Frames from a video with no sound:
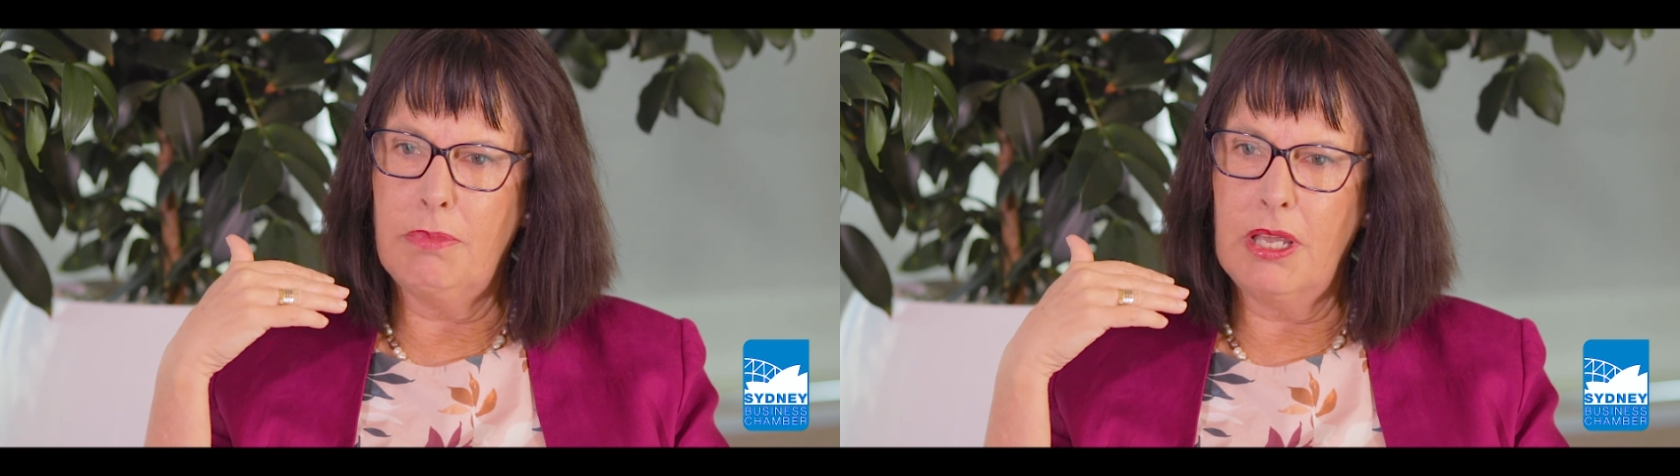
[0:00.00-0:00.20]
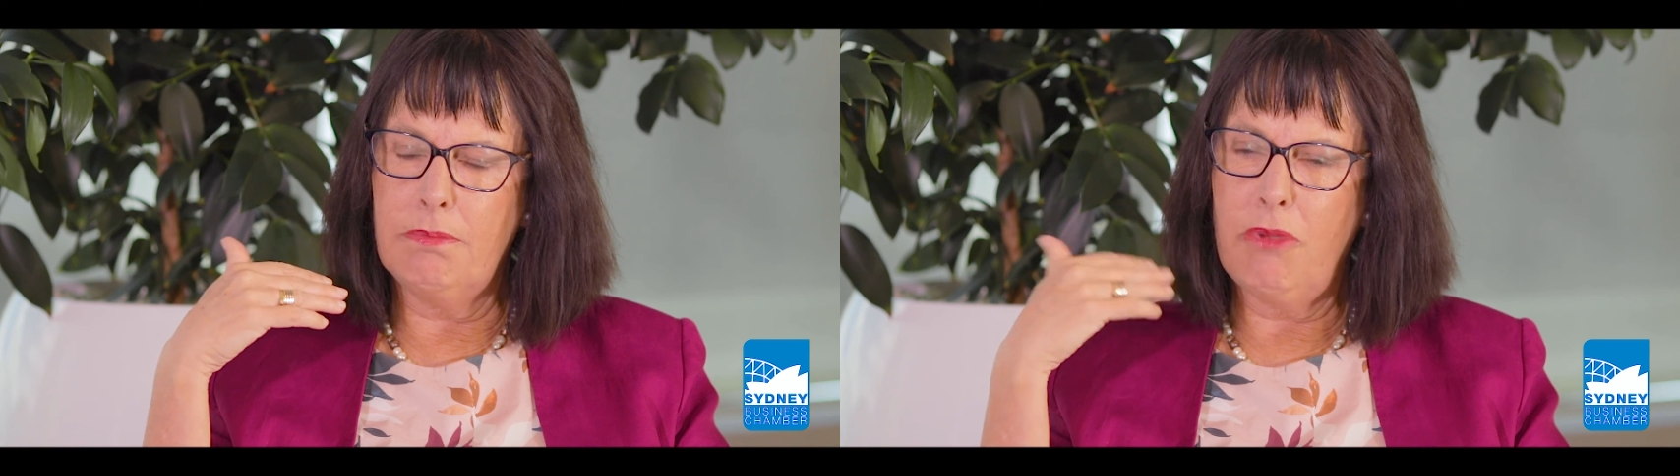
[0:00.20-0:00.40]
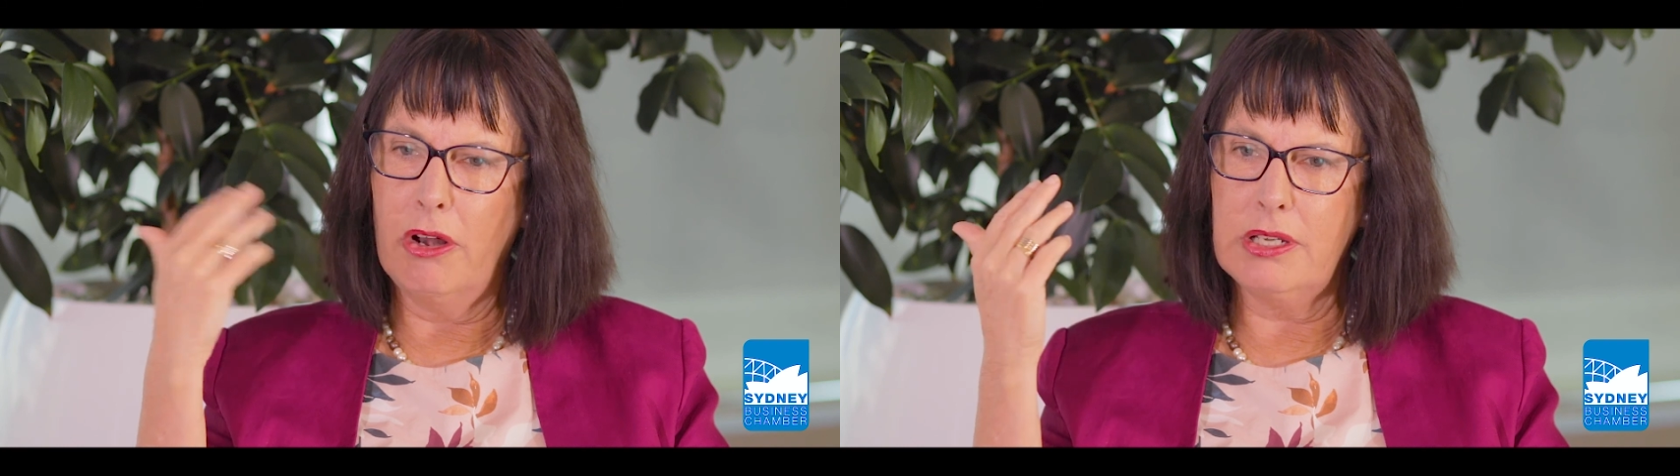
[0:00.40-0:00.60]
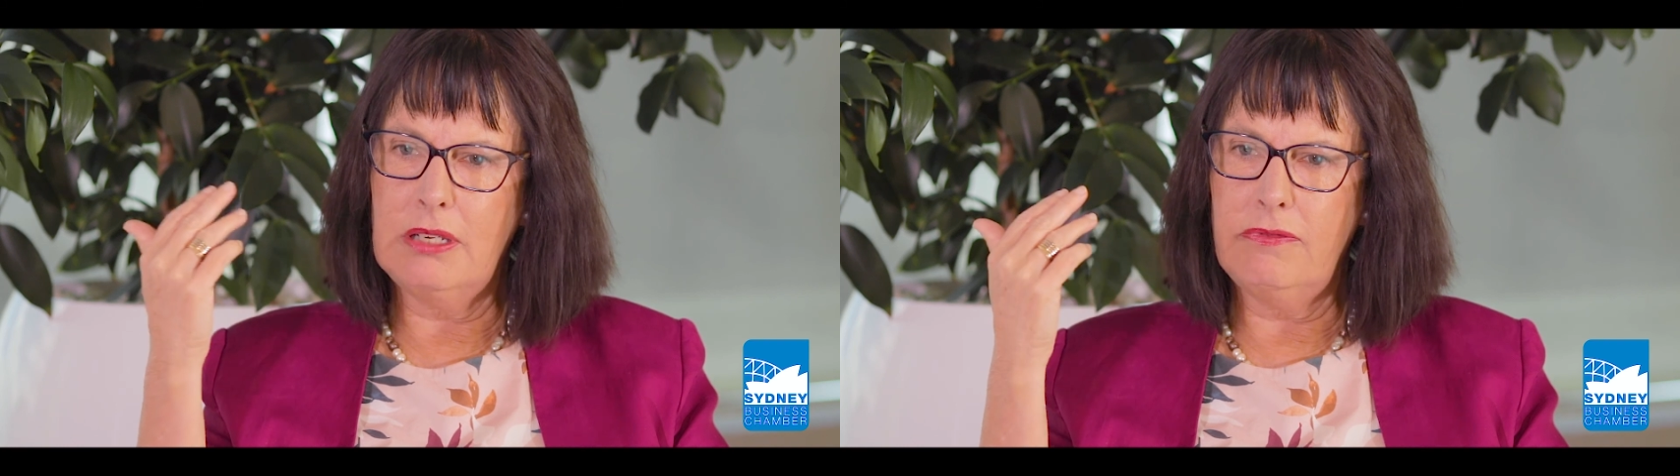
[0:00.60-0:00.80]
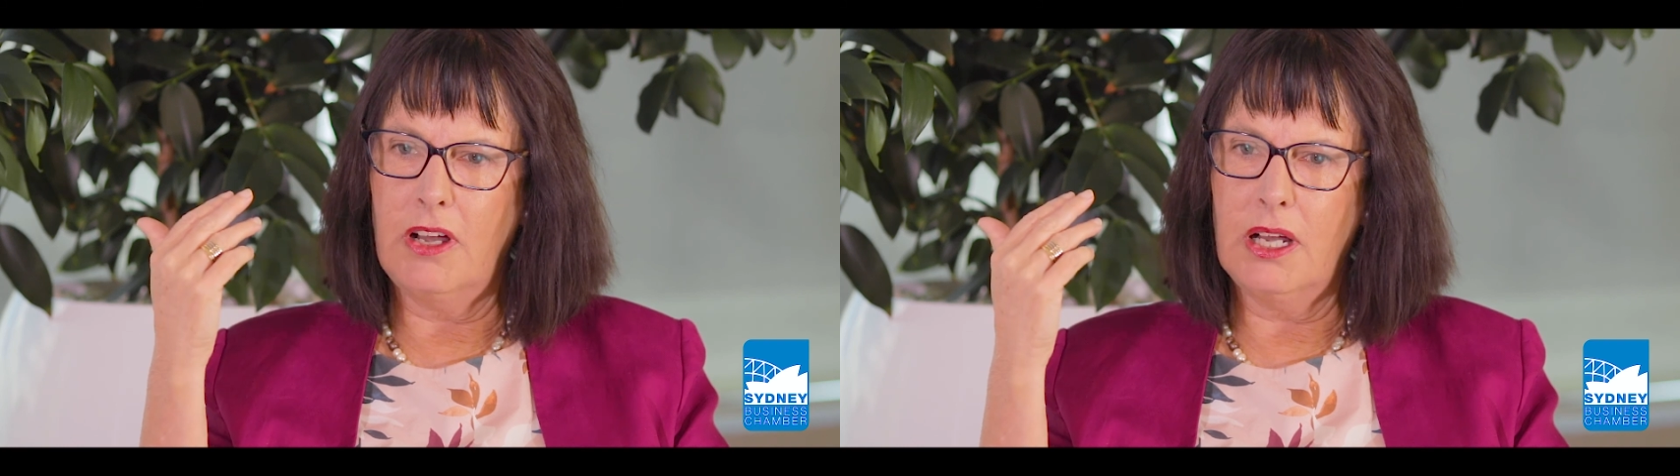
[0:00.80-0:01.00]
big
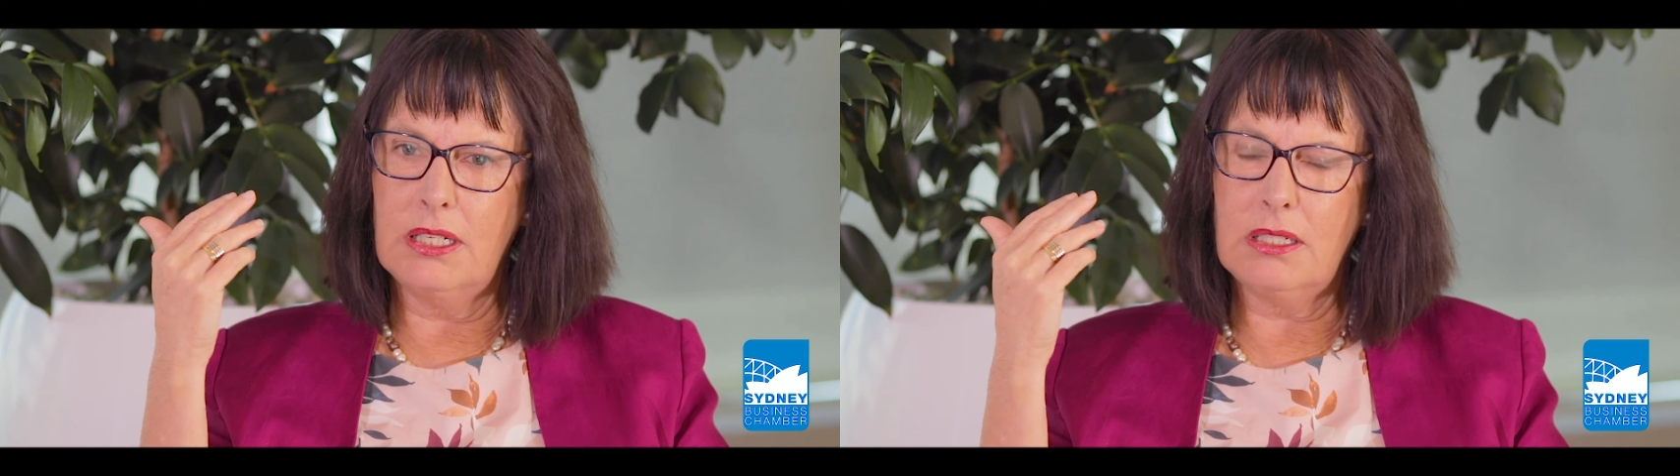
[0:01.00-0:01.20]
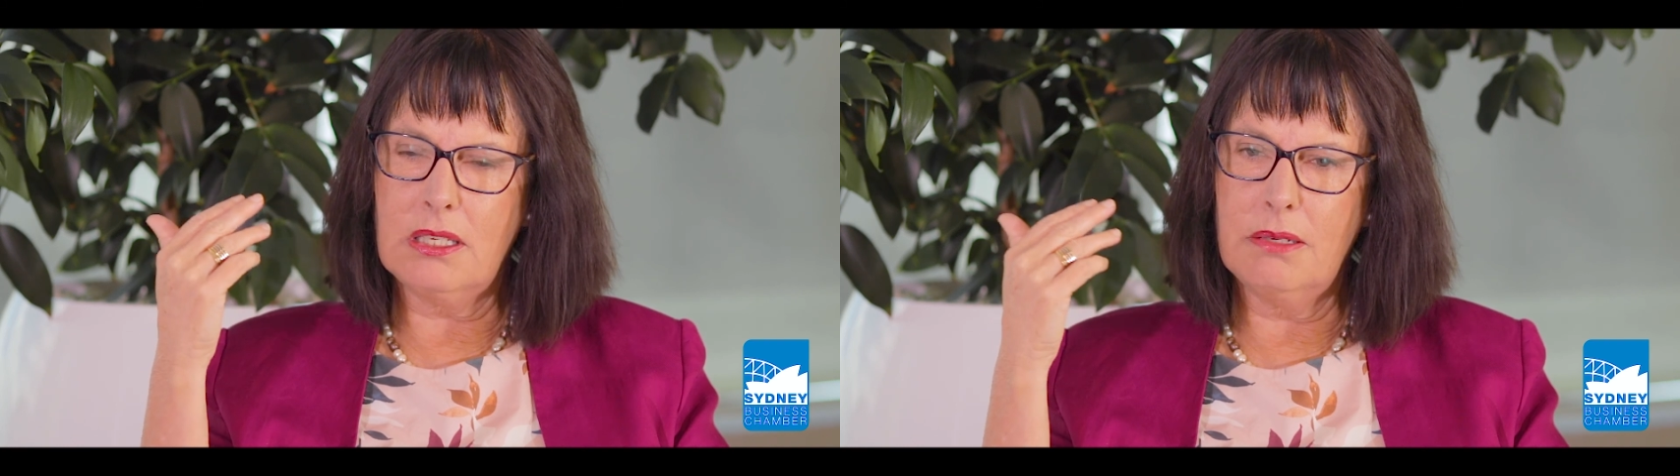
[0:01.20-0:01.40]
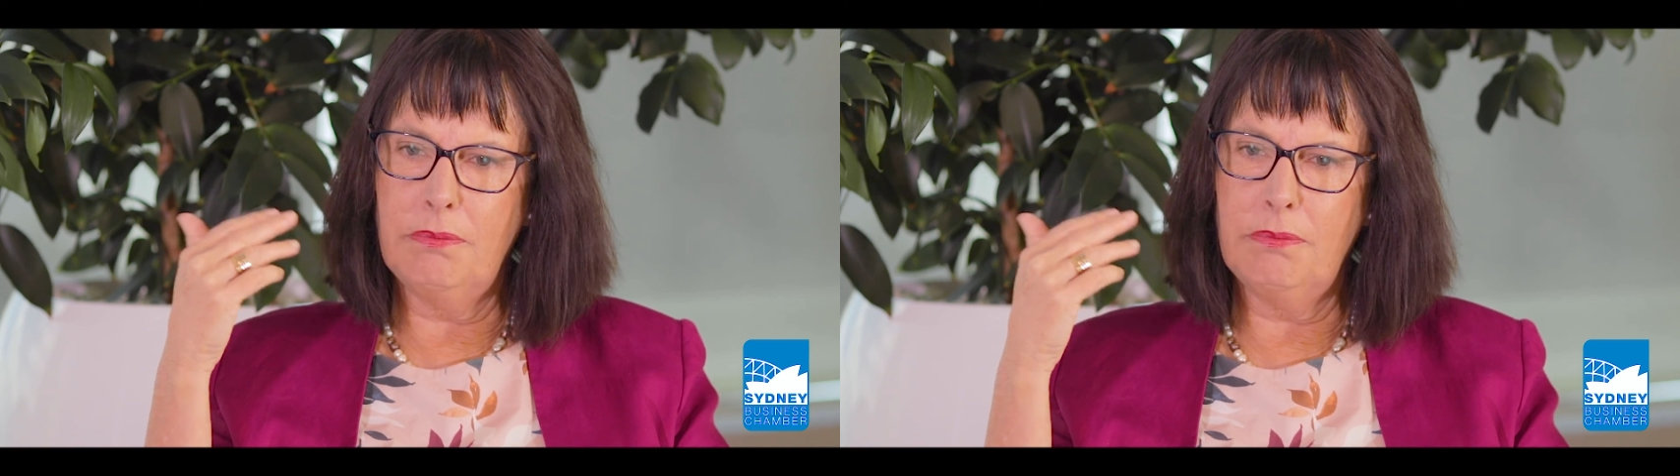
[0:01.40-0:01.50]
policy fights,